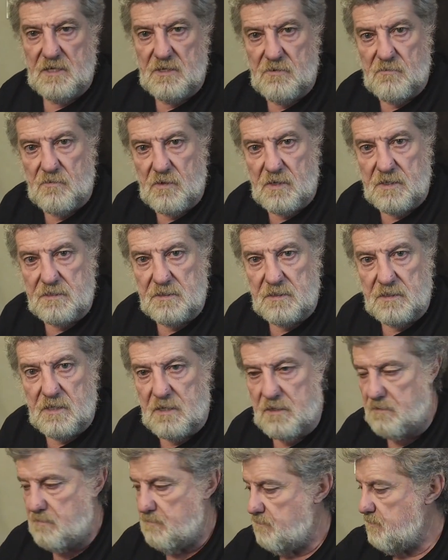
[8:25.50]
and you're right
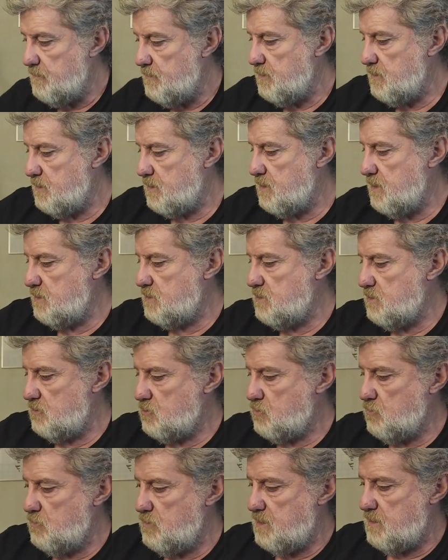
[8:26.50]
to go. Okay,
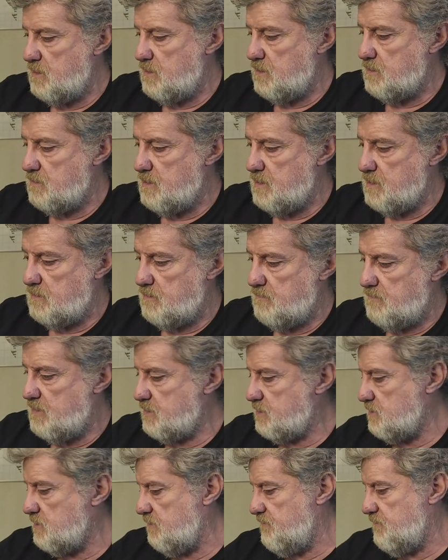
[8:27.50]
so it's good that
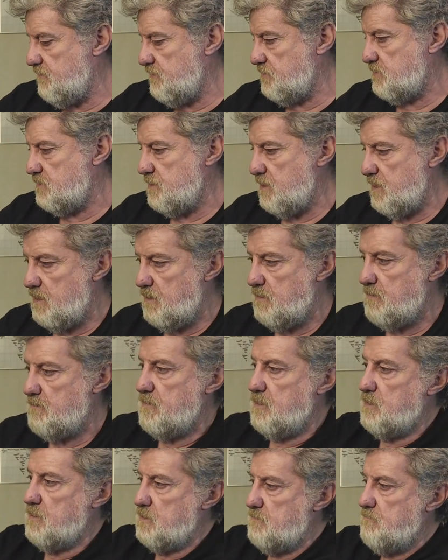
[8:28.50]
it actually fits
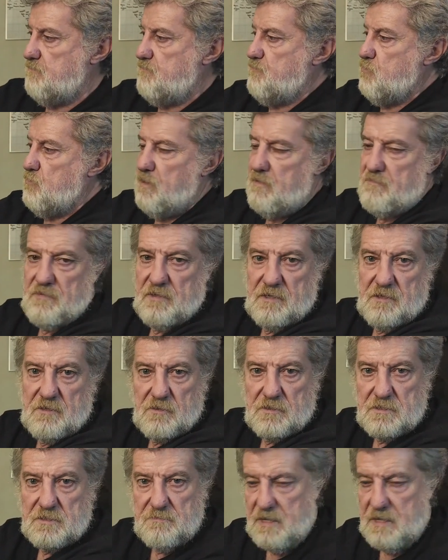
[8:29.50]
there, and you can put
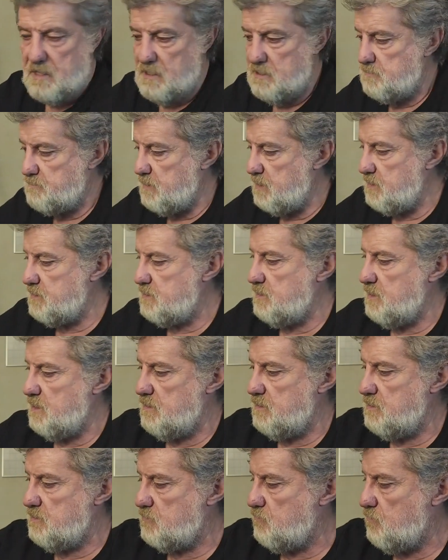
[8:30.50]
everything, you've got some hand space
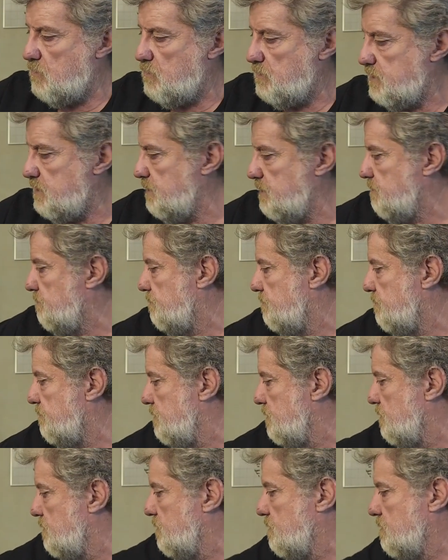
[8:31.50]
there, and just roll it in.
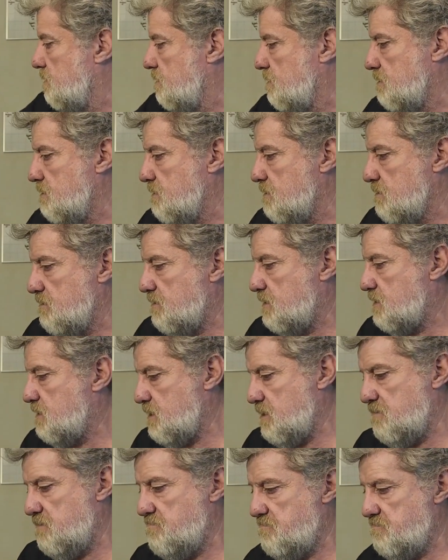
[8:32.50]

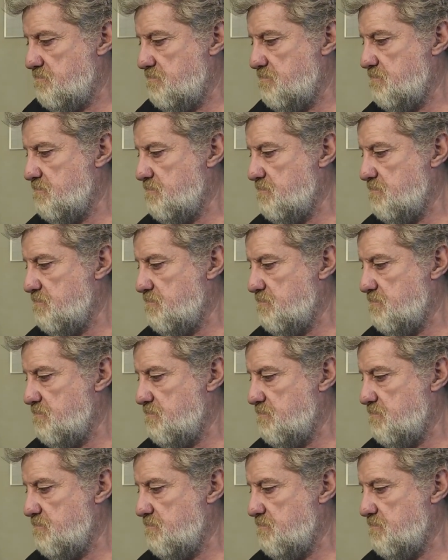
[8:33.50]
Okay.